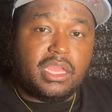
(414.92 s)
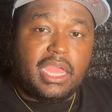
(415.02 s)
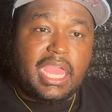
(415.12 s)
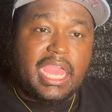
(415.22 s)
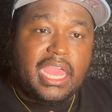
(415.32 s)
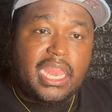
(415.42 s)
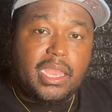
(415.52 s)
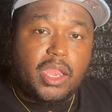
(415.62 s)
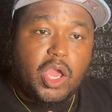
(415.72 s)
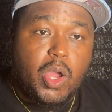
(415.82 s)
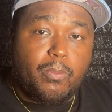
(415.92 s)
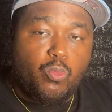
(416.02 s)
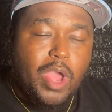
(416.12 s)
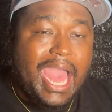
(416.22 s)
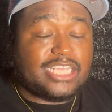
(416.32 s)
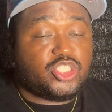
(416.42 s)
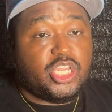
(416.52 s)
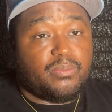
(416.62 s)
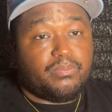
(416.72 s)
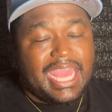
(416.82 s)
and
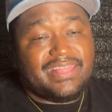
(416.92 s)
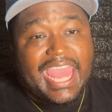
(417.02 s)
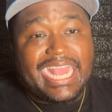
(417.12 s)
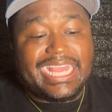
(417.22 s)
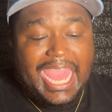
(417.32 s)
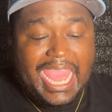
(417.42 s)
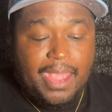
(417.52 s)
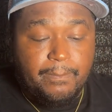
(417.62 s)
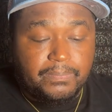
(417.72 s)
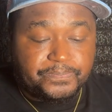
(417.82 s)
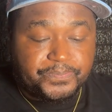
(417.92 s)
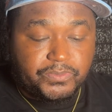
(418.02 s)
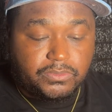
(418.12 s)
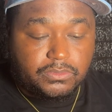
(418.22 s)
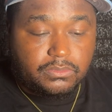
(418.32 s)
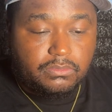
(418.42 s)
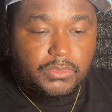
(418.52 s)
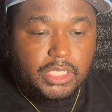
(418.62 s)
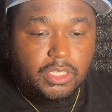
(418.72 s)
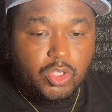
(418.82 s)
actually in that game,
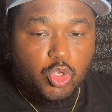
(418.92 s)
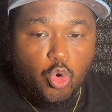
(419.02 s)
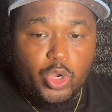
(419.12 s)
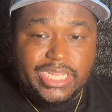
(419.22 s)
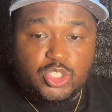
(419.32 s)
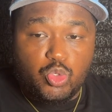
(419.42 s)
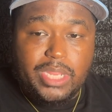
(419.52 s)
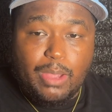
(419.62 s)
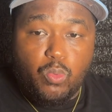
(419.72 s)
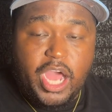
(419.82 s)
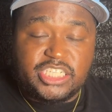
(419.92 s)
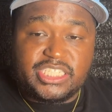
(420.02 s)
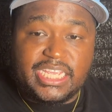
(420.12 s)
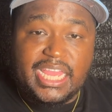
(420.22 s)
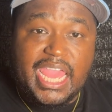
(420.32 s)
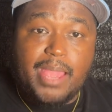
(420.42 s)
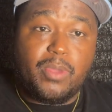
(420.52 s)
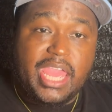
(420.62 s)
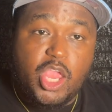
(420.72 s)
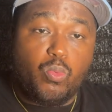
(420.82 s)
going into that Washington game
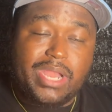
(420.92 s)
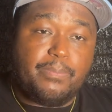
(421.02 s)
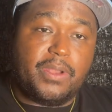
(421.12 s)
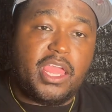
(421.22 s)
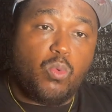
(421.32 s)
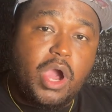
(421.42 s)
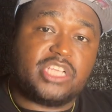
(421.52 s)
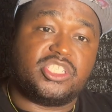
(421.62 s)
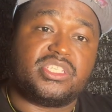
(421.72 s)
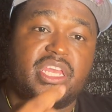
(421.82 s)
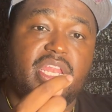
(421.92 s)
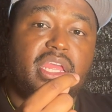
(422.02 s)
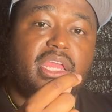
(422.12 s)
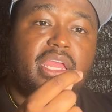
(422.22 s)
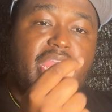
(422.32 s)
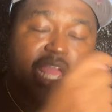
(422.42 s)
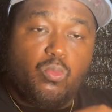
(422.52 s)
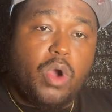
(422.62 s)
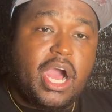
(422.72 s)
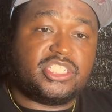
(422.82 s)
here when they played Washington in
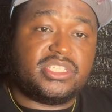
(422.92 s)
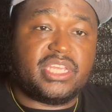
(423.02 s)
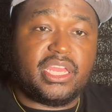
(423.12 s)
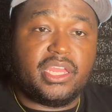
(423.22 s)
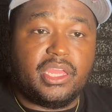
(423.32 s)
Washington,